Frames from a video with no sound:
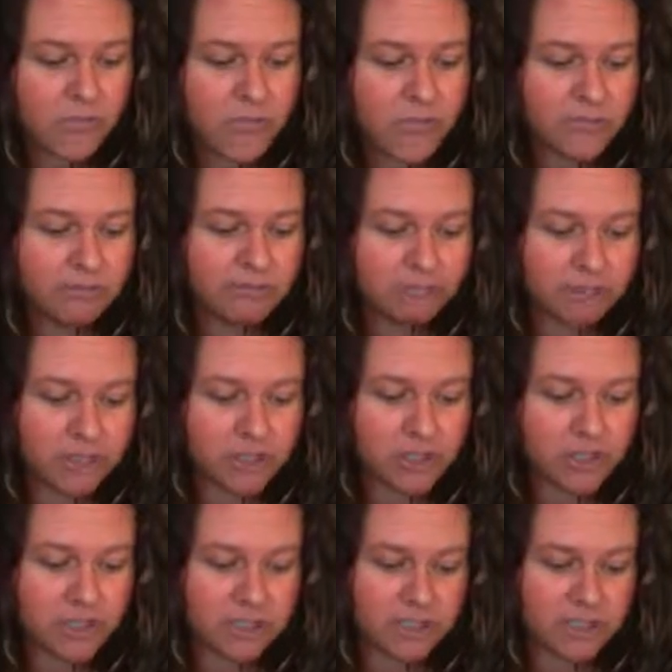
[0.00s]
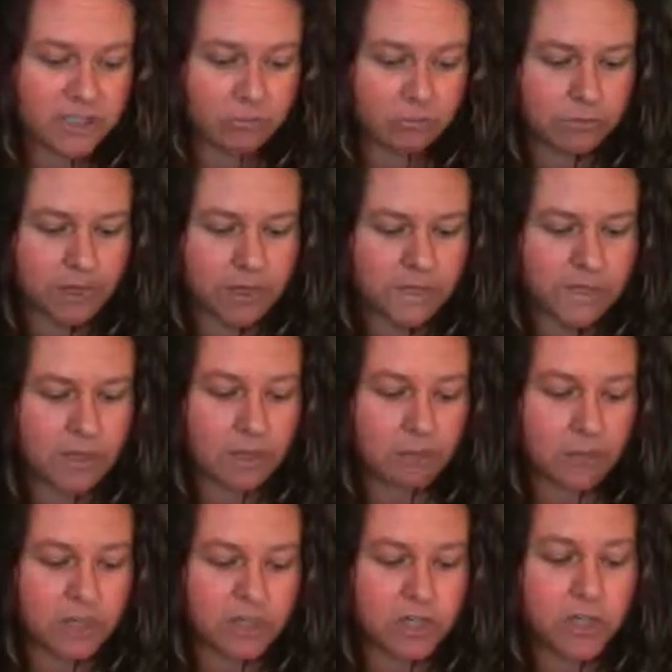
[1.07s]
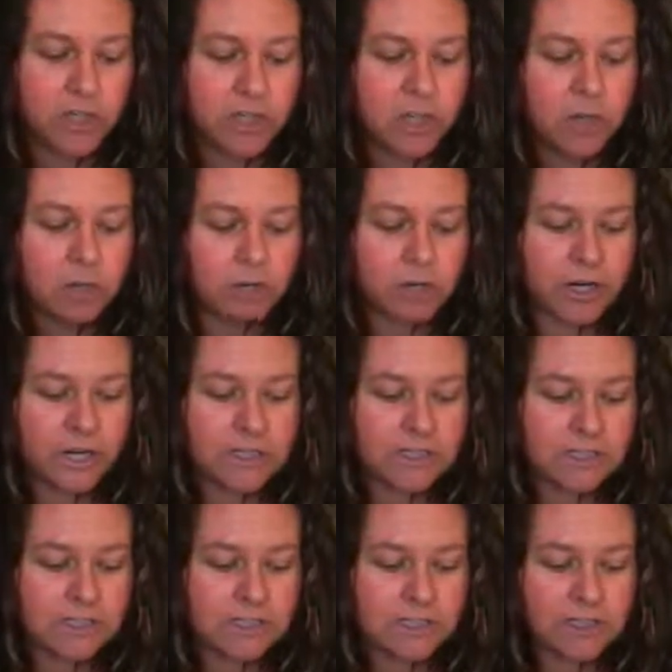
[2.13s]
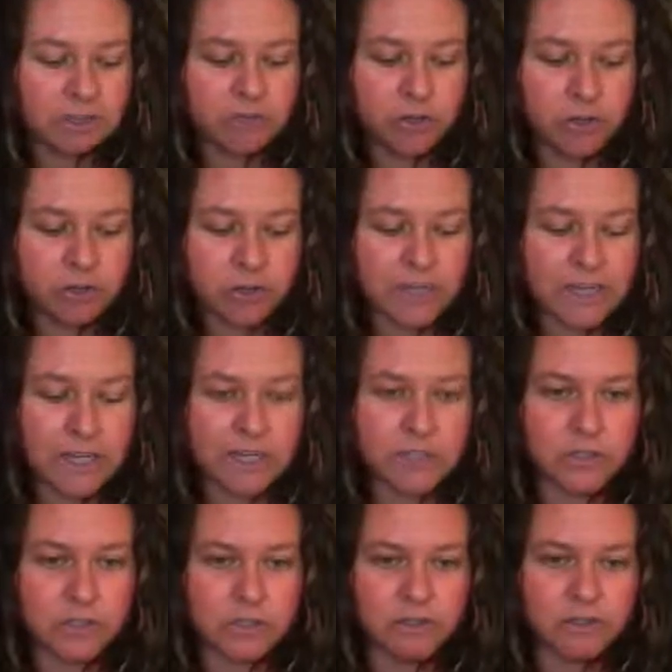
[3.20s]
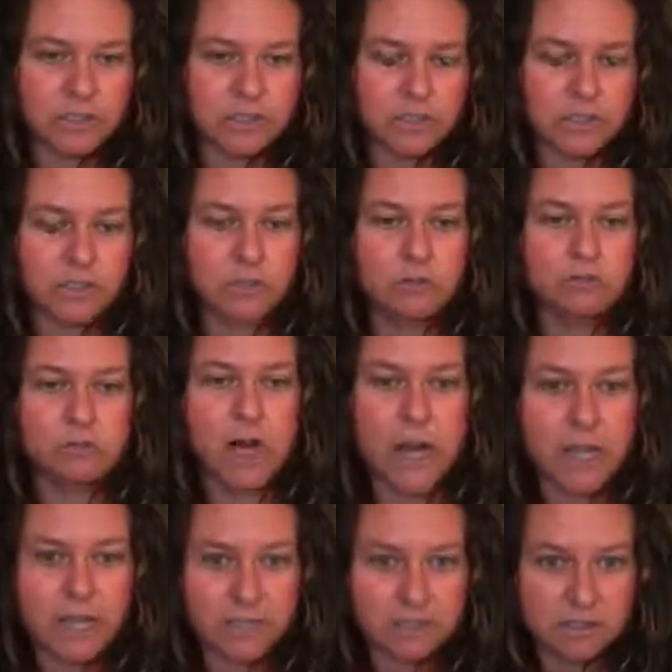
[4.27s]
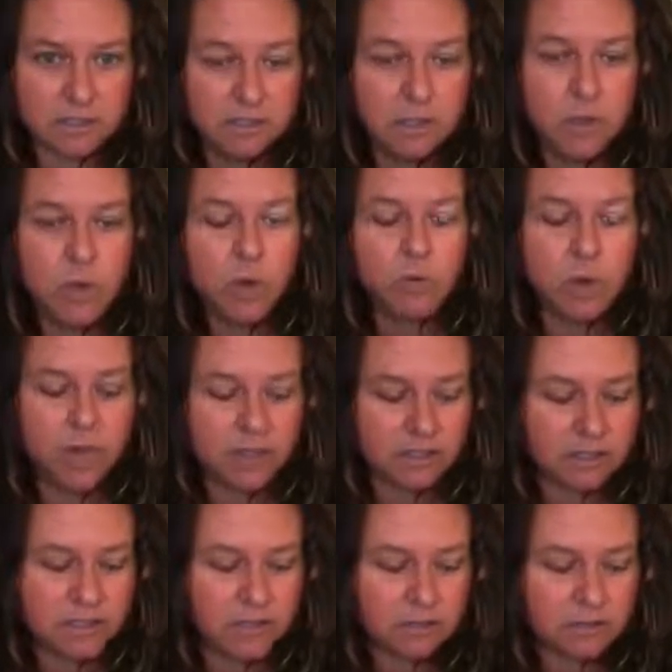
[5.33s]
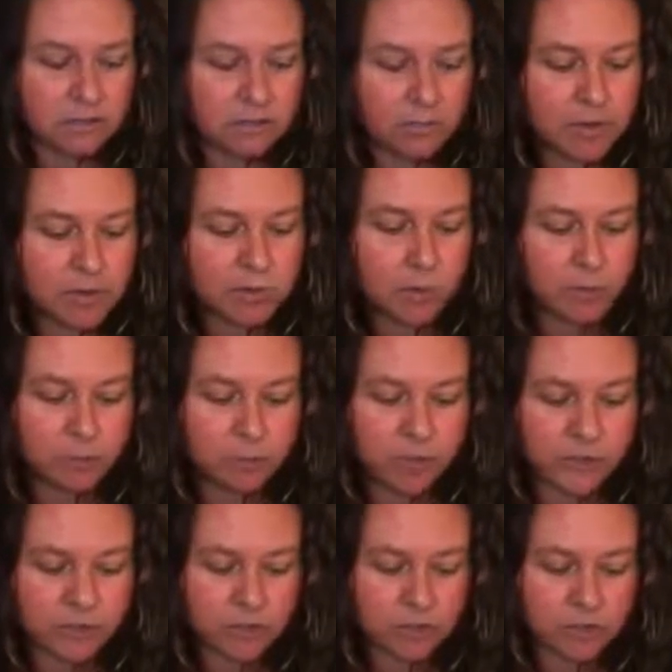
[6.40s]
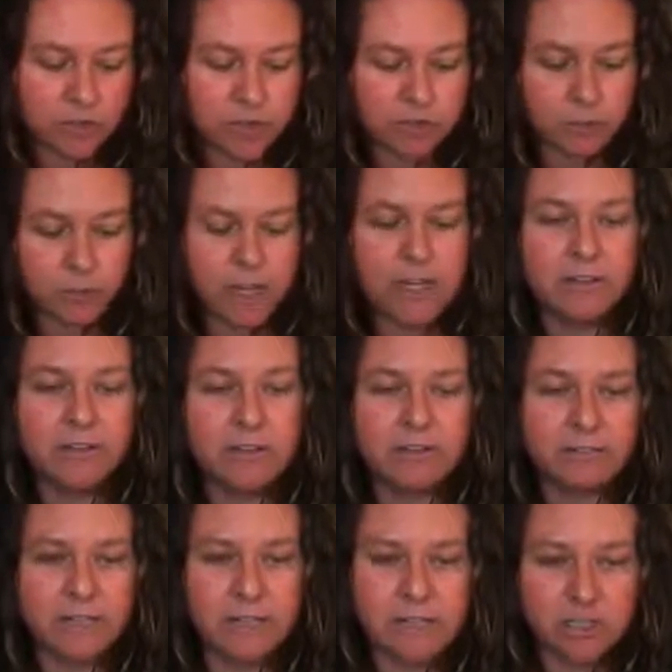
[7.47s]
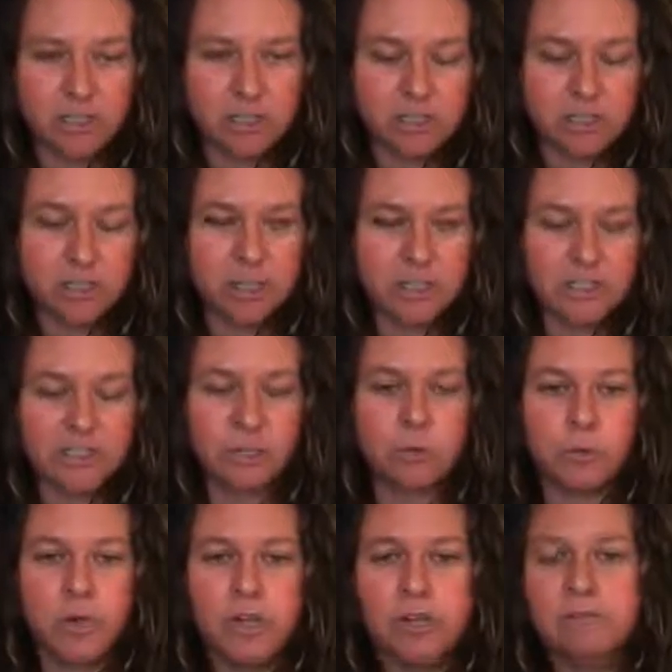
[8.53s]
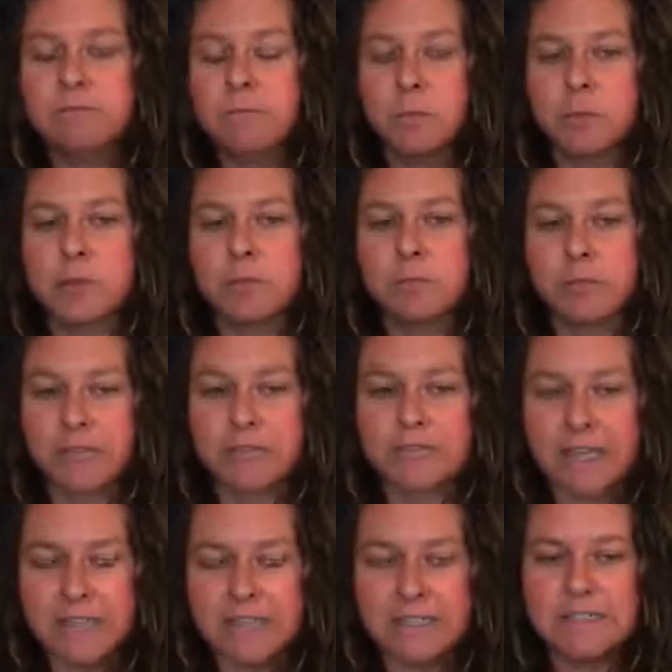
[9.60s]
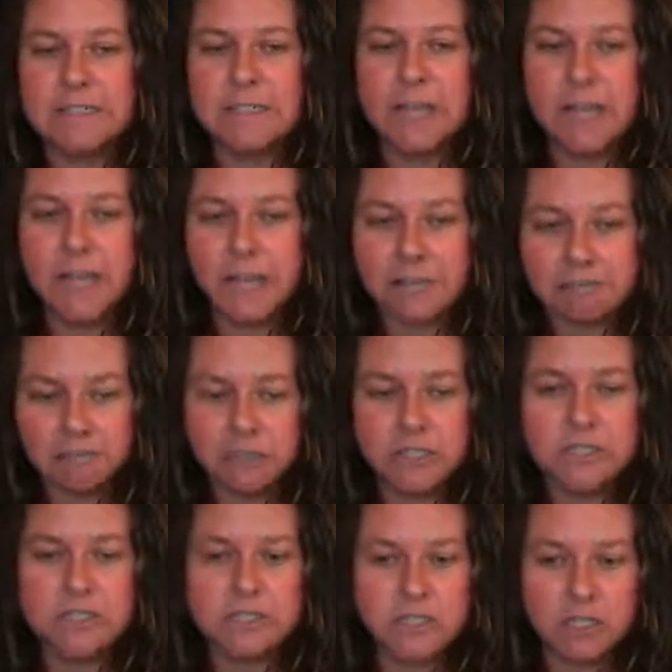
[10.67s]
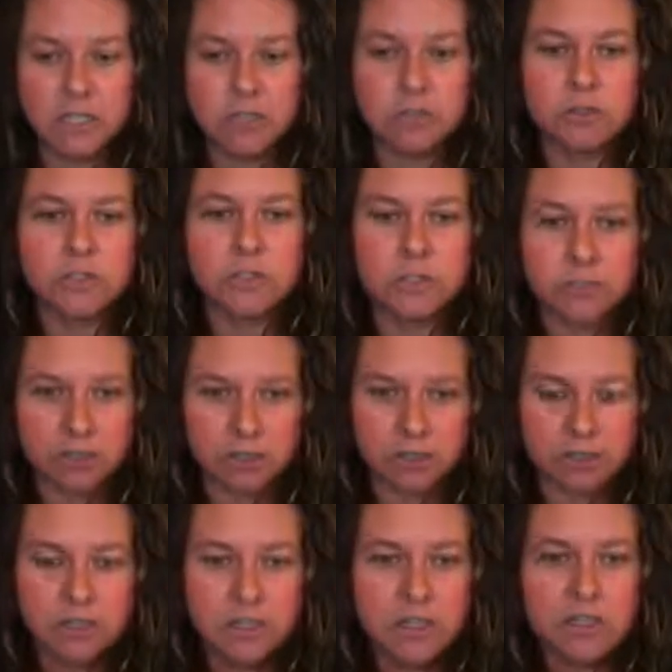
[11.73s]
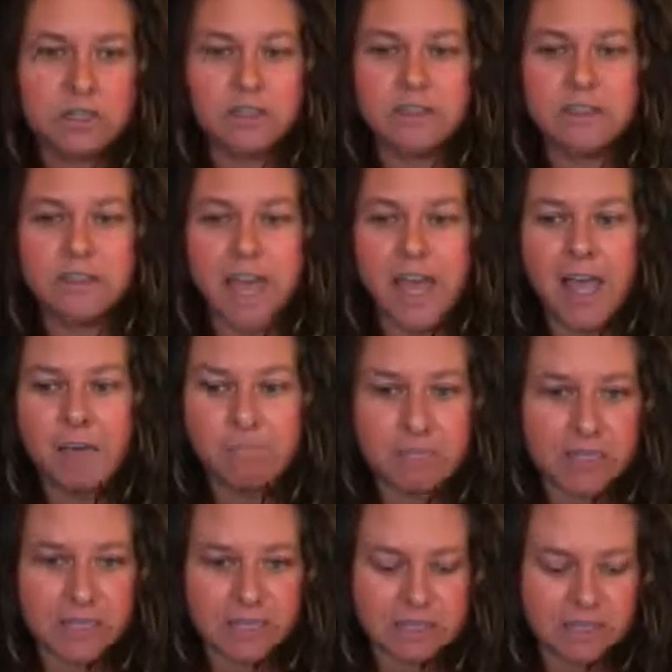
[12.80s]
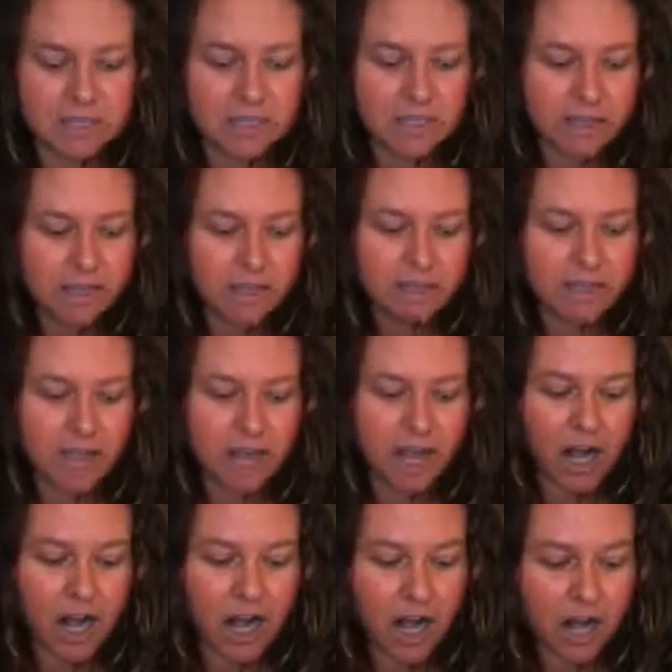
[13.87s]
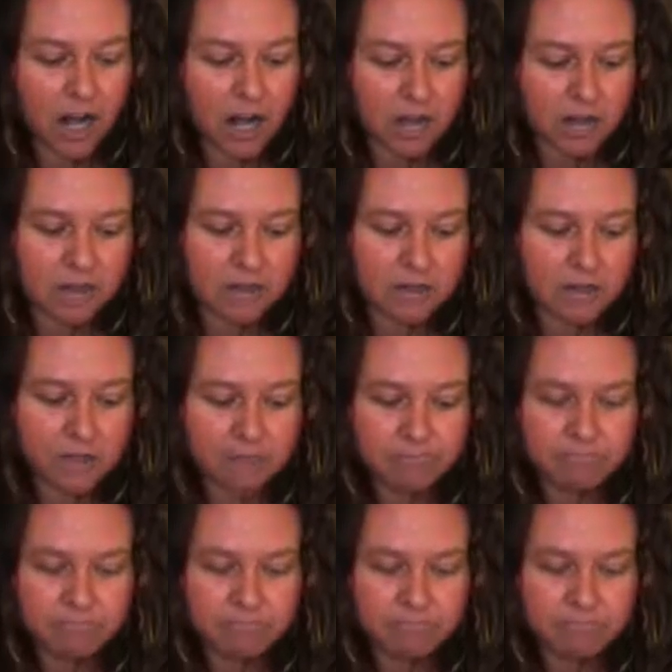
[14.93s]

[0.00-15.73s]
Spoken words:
and inflation is the rate at which prices of goods and services rise. Well, I did a little bit more research, and the rate of inflation is 3 to 4% every single year. So that means that our